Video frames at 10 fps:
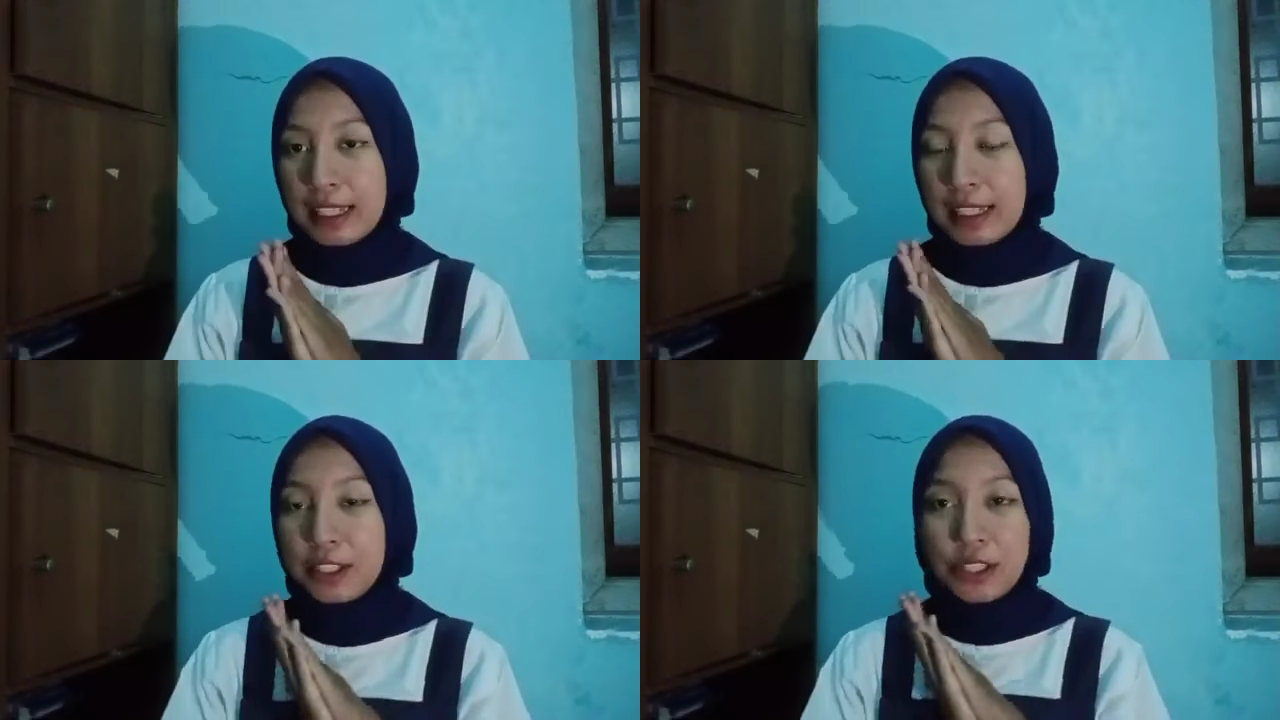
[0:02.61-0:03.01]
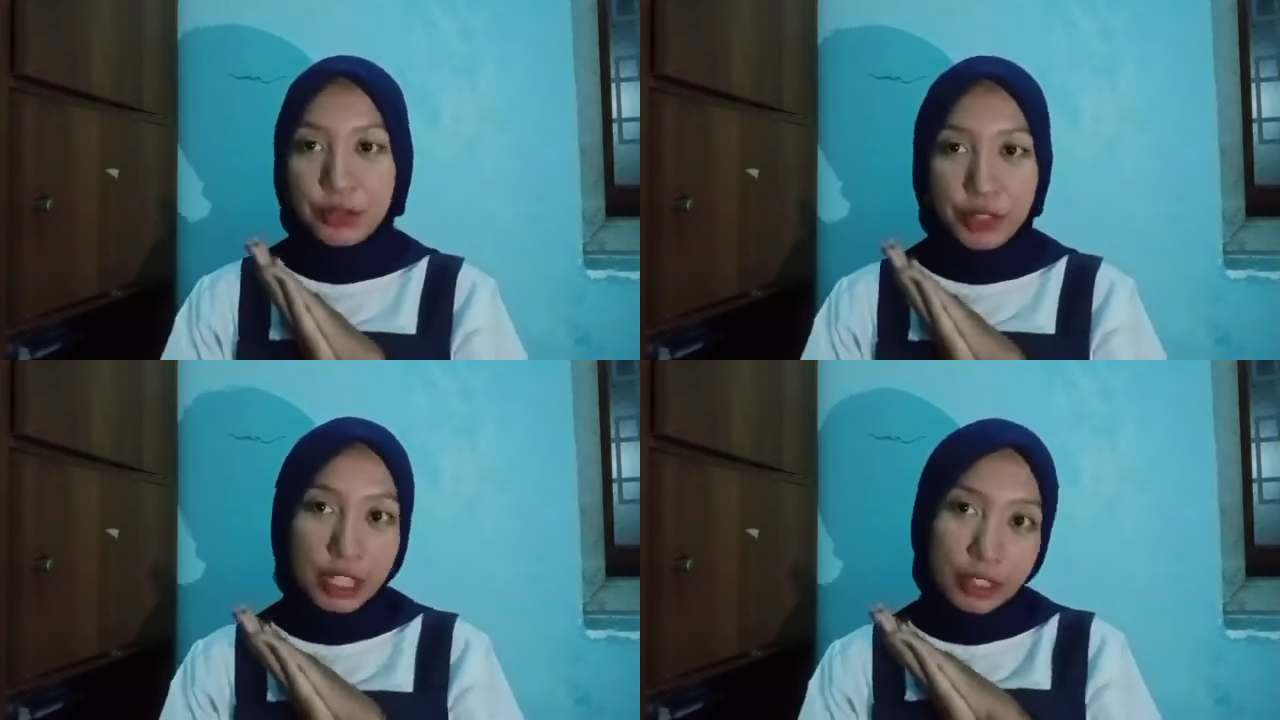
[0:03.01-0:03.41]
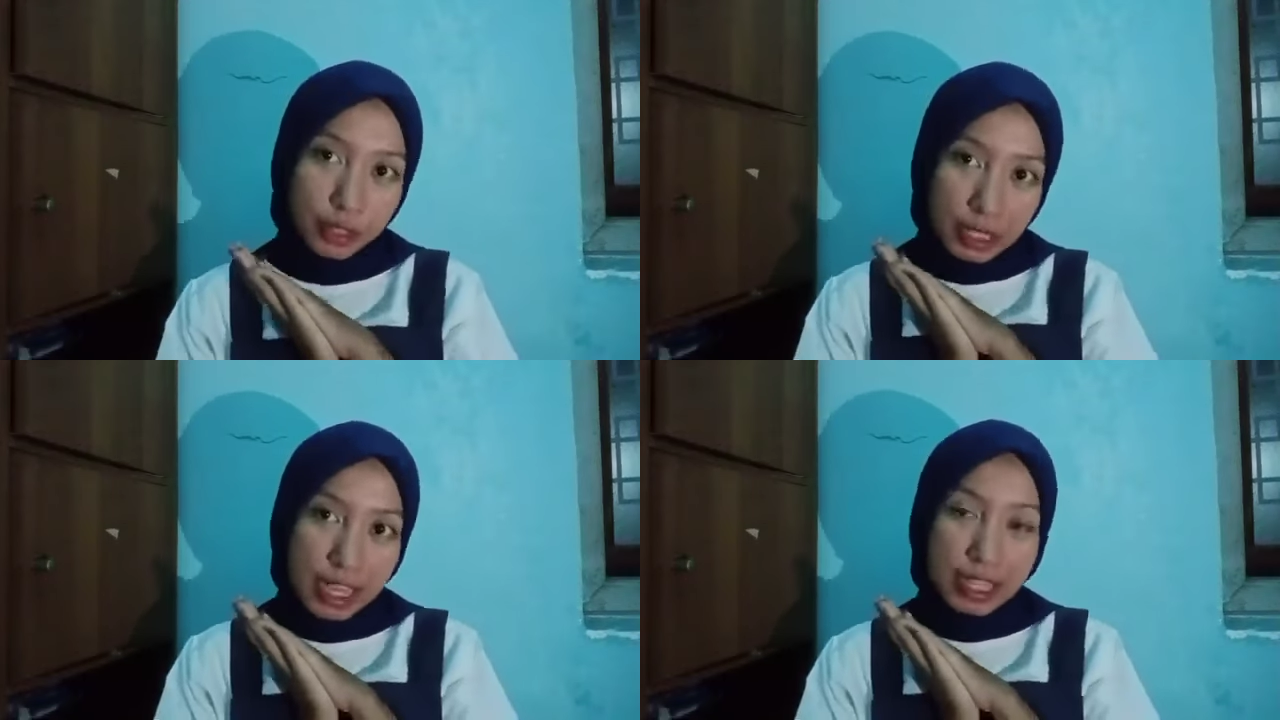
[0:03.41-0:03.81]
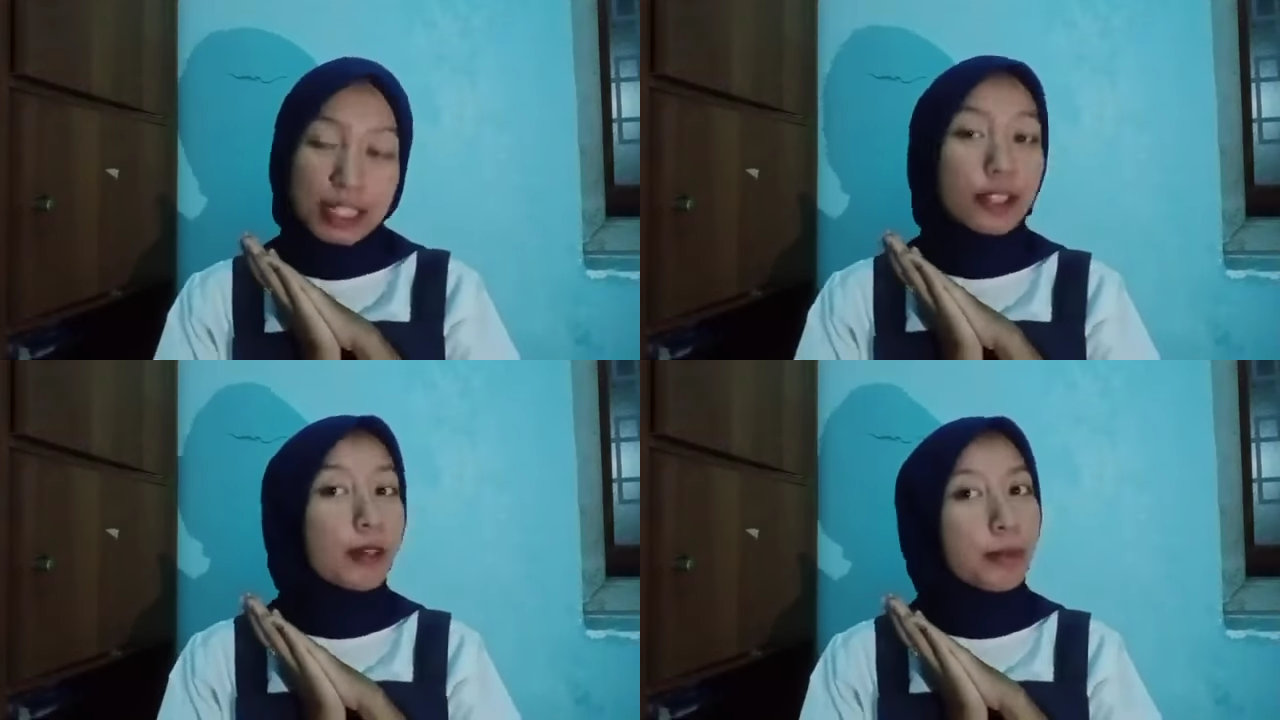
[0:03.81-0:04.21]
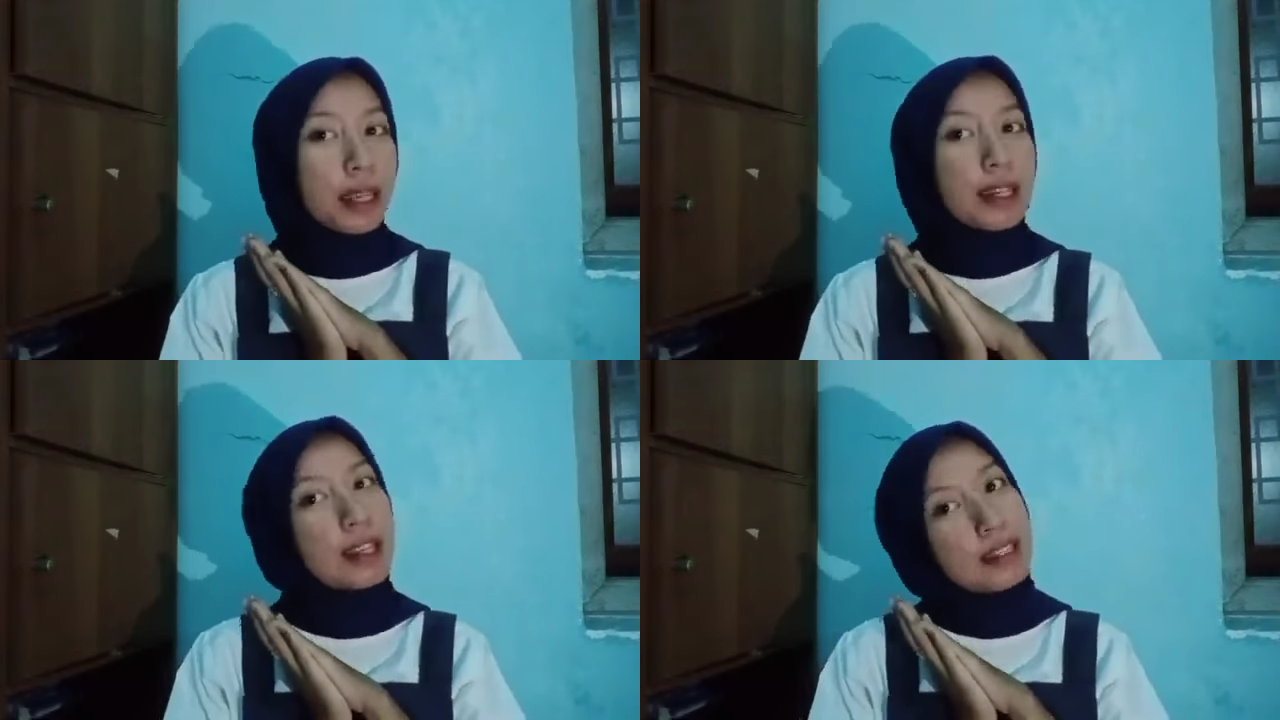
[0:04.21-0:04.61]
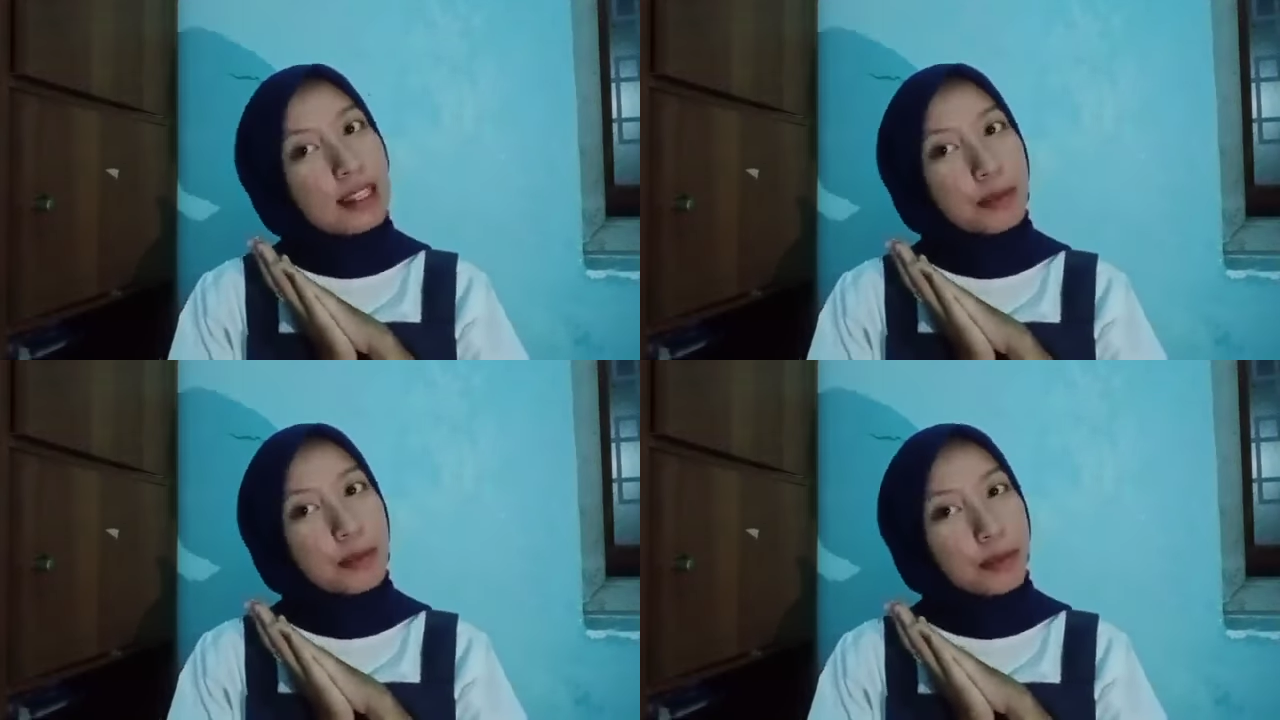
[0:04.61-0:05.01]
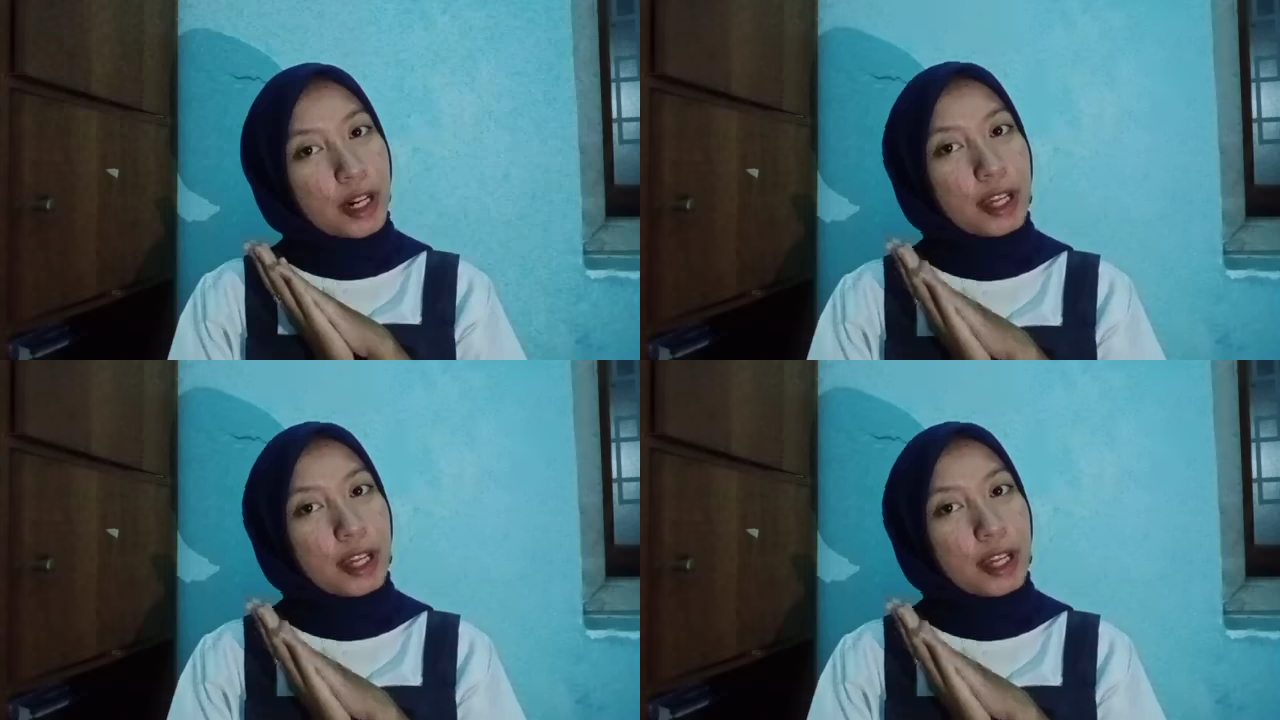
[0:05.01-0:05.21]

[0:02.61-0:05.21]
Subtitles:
Don't forget to like, comment, and subscribe.